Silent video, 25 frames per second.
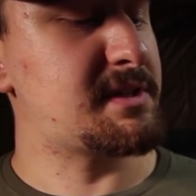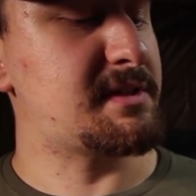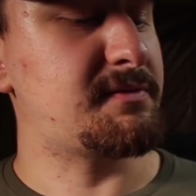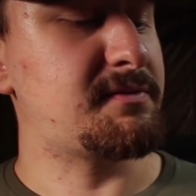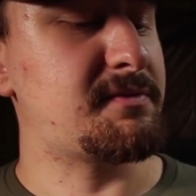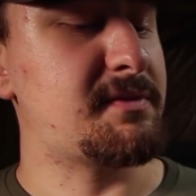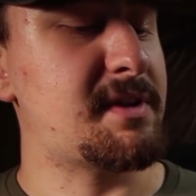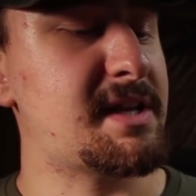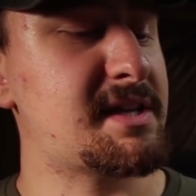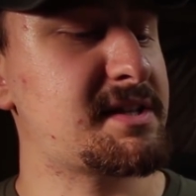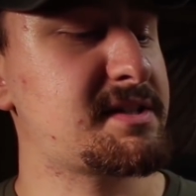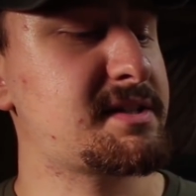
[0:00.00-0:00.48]

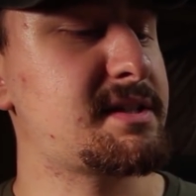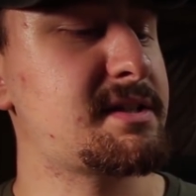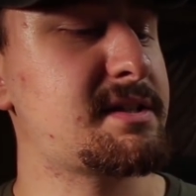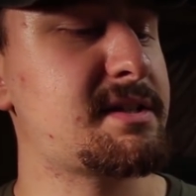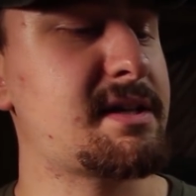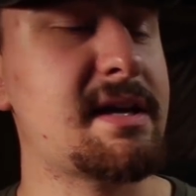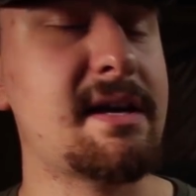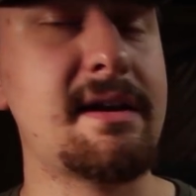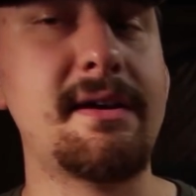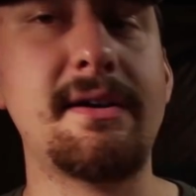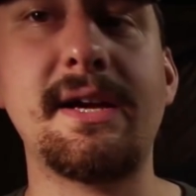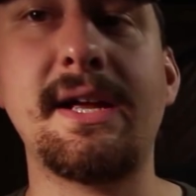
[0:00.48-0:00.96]
if
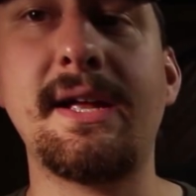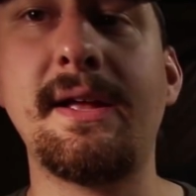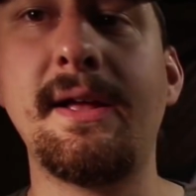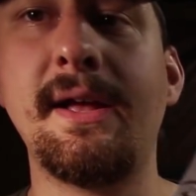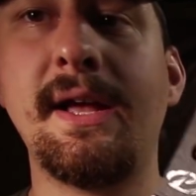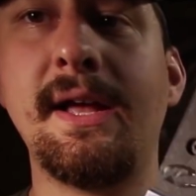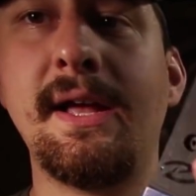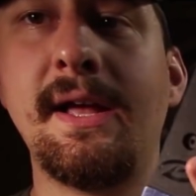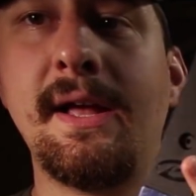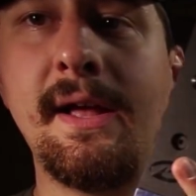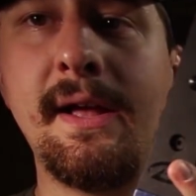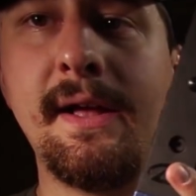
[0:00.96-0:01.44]
necessary.
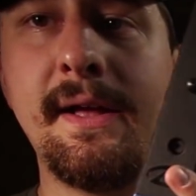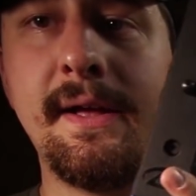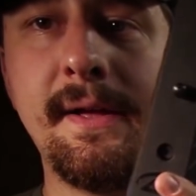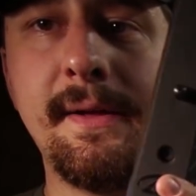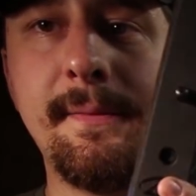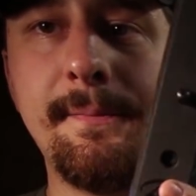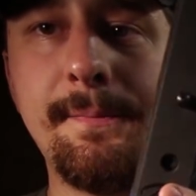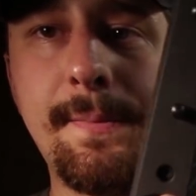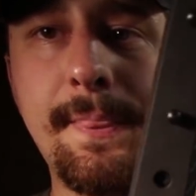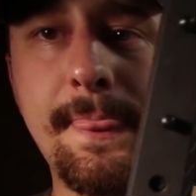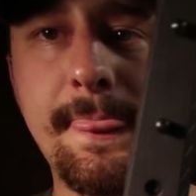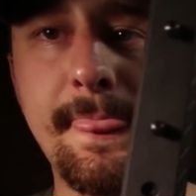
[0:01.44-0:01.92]

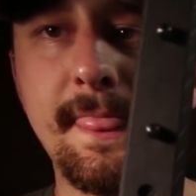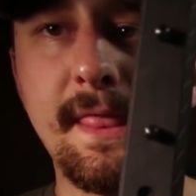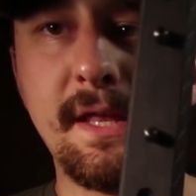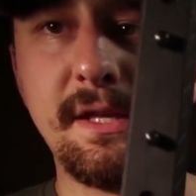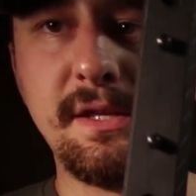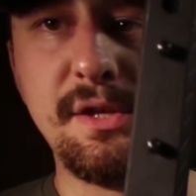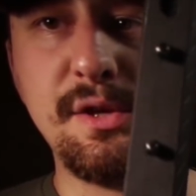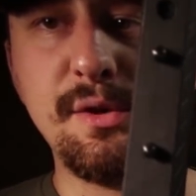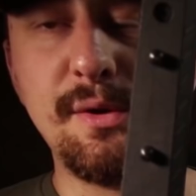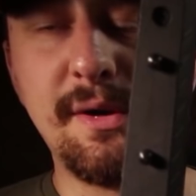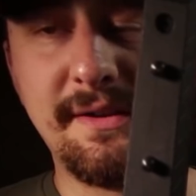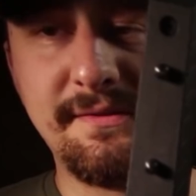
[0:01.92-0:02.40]

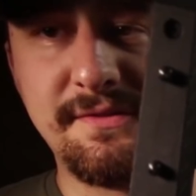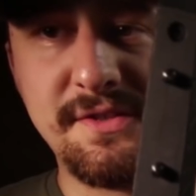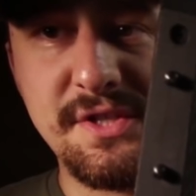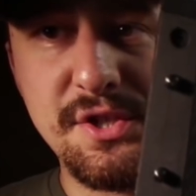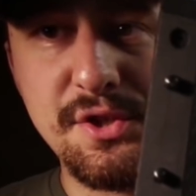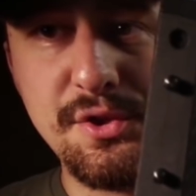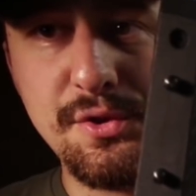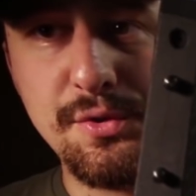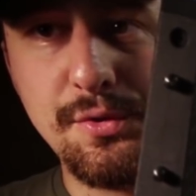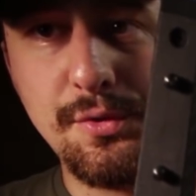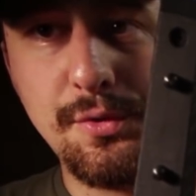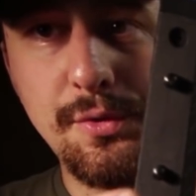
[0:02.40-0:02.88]
You have
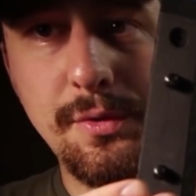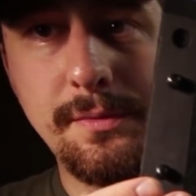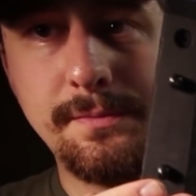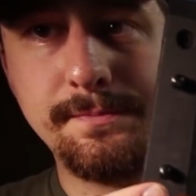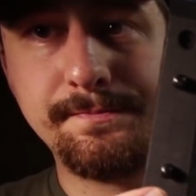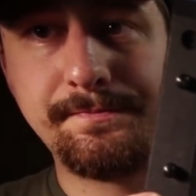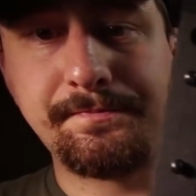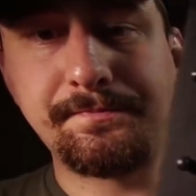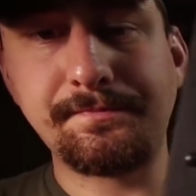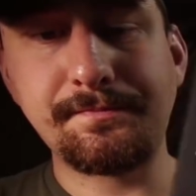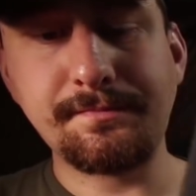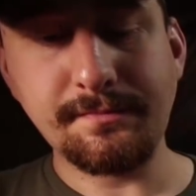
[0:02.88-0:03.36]
two
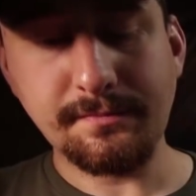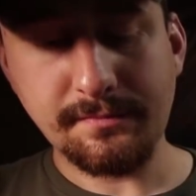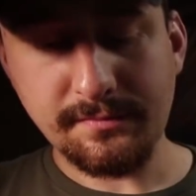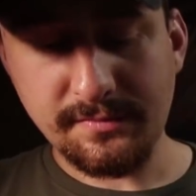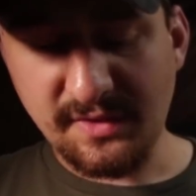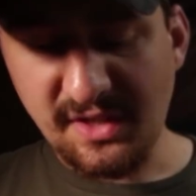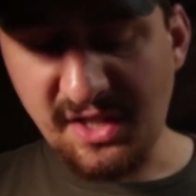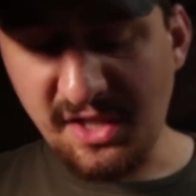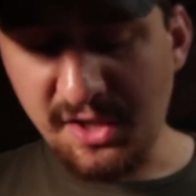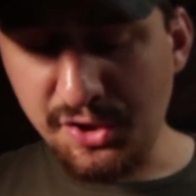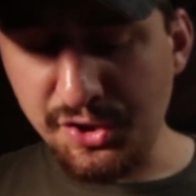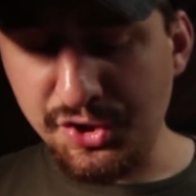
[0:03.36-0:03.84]

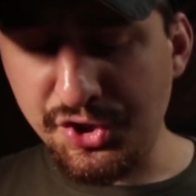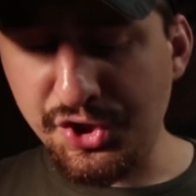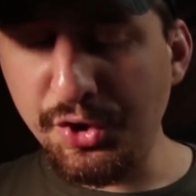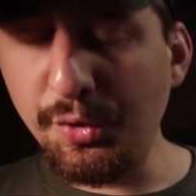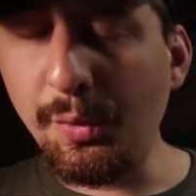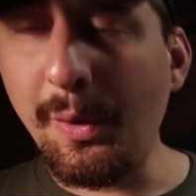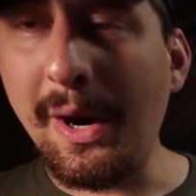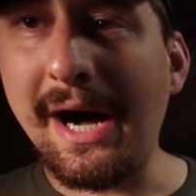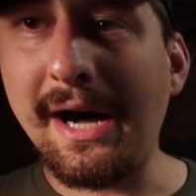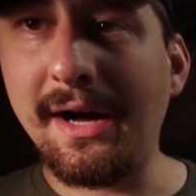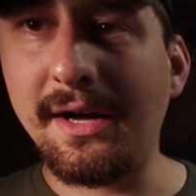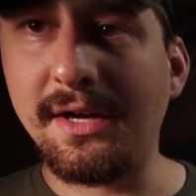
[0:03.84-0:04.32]

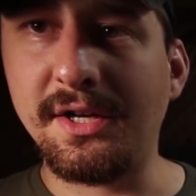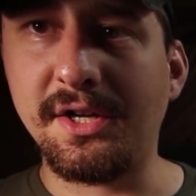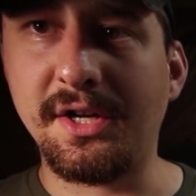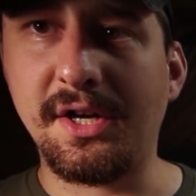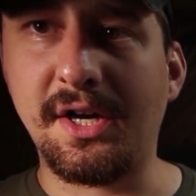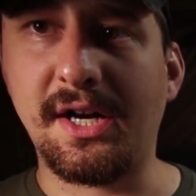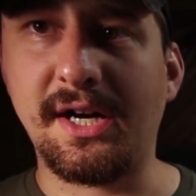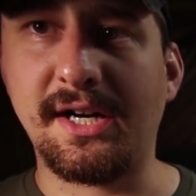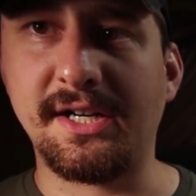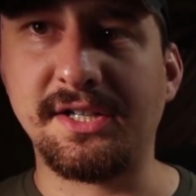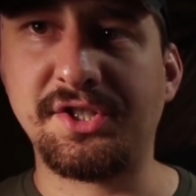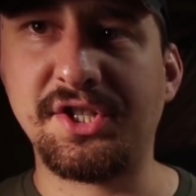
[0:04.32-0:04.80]

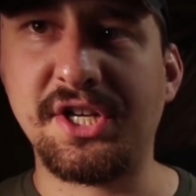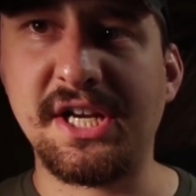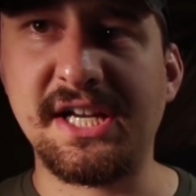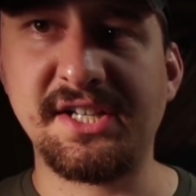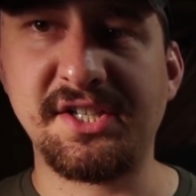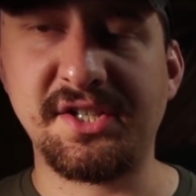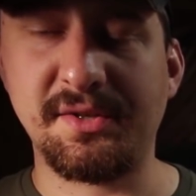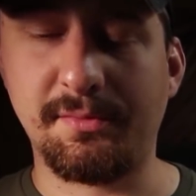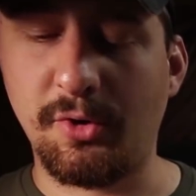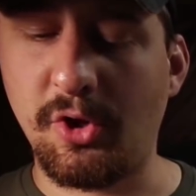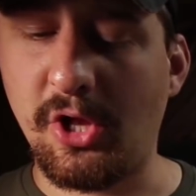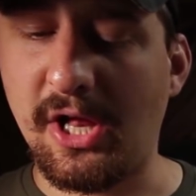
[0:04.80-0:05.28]

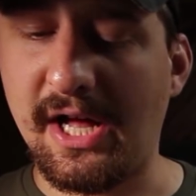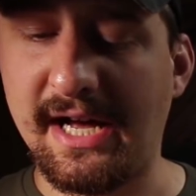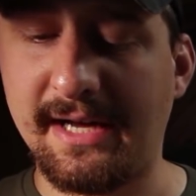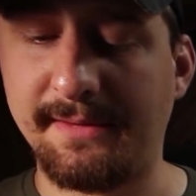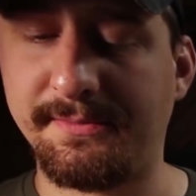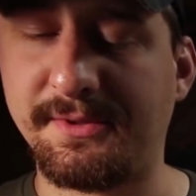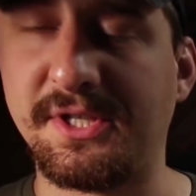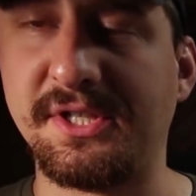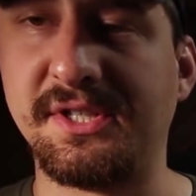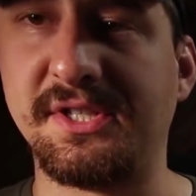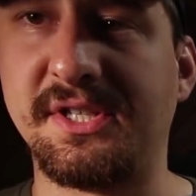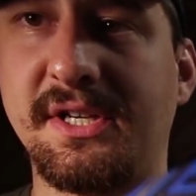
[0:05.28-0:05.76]
changeable
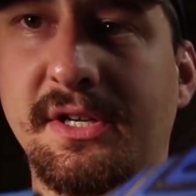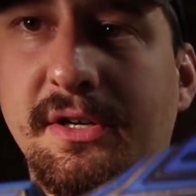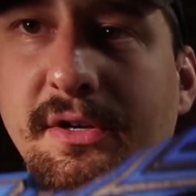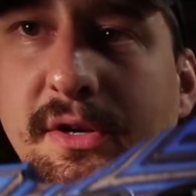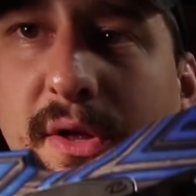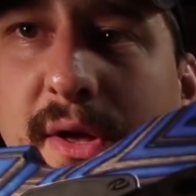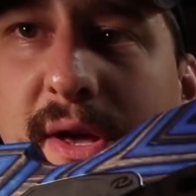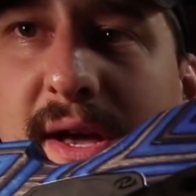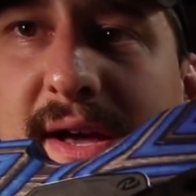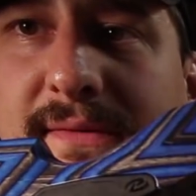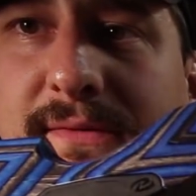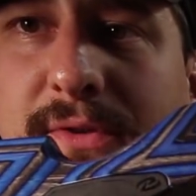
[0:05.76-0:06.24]
options here.
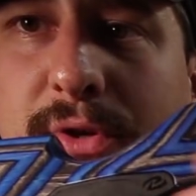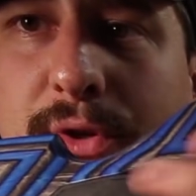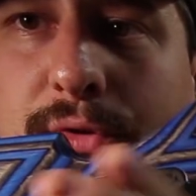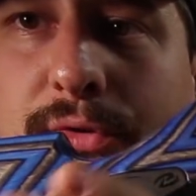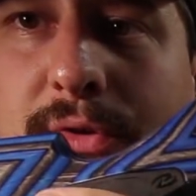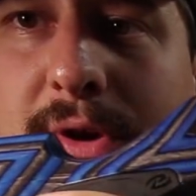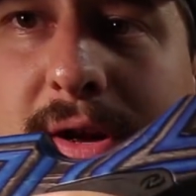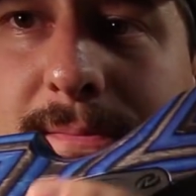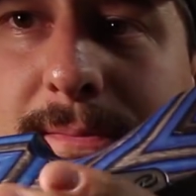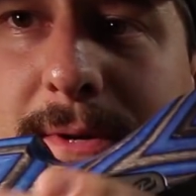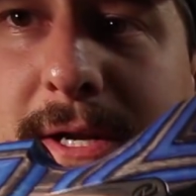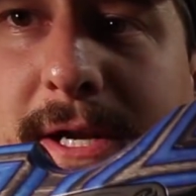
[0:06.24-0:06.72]
You have your
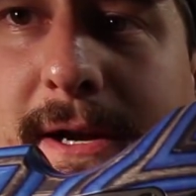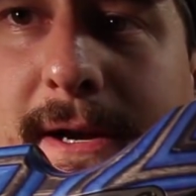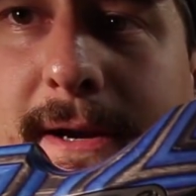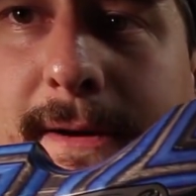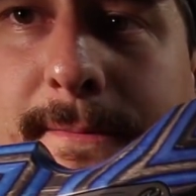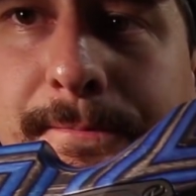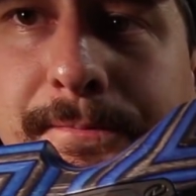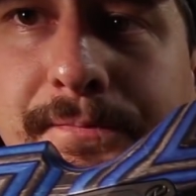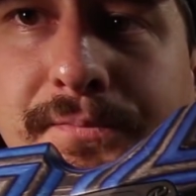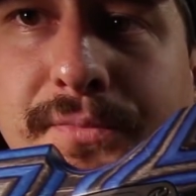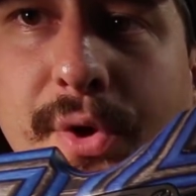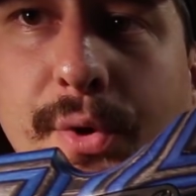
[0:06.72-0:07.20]
grip
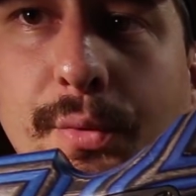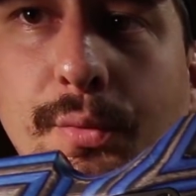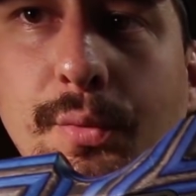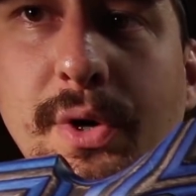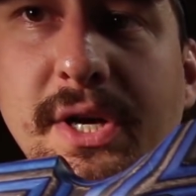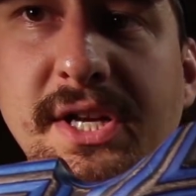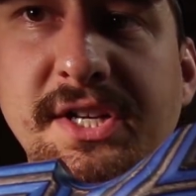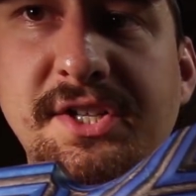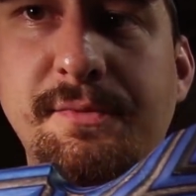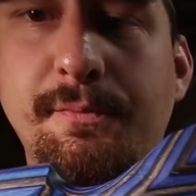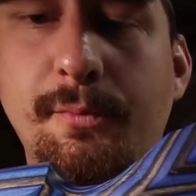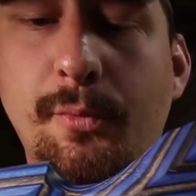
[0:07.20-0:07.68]
here,
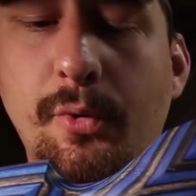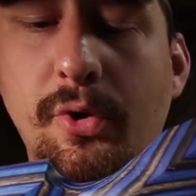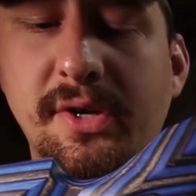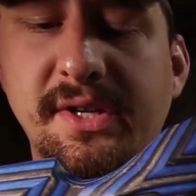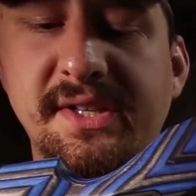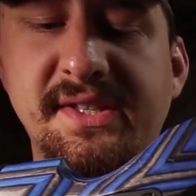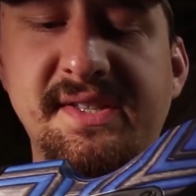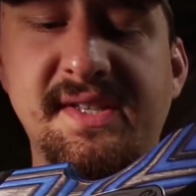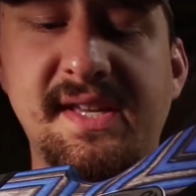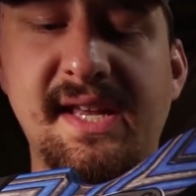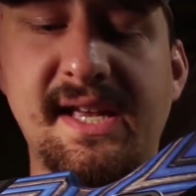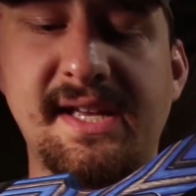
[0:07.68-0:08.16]
which
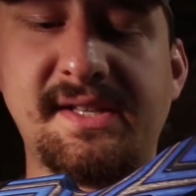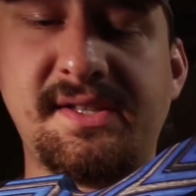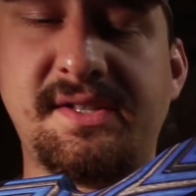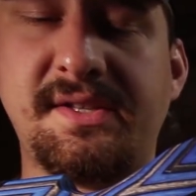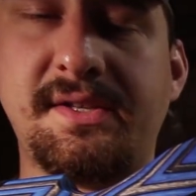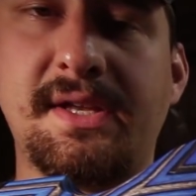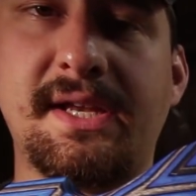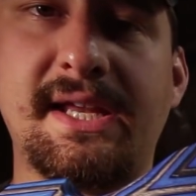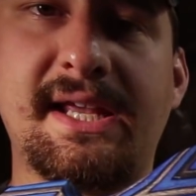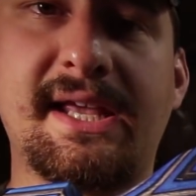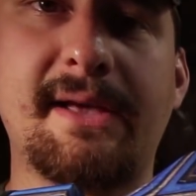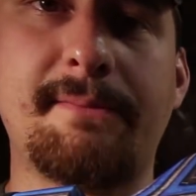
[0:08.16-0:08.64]
Boyd
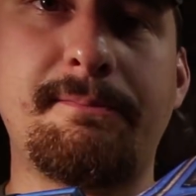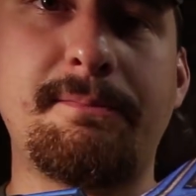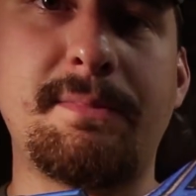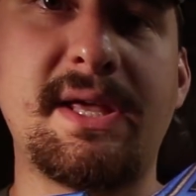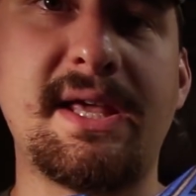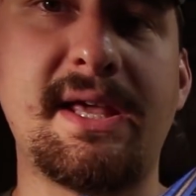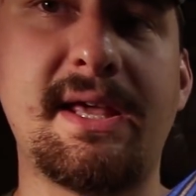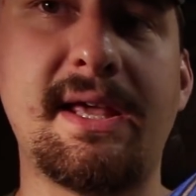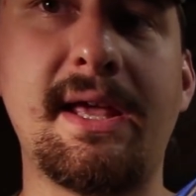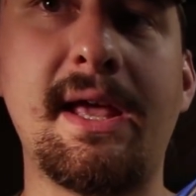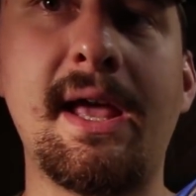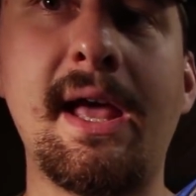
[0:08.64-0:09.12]
said can
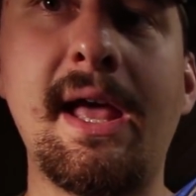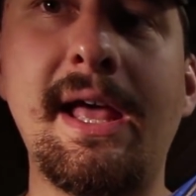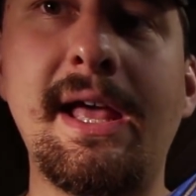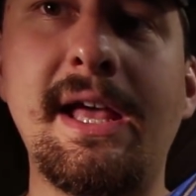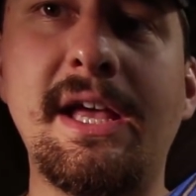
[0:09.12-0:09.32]
be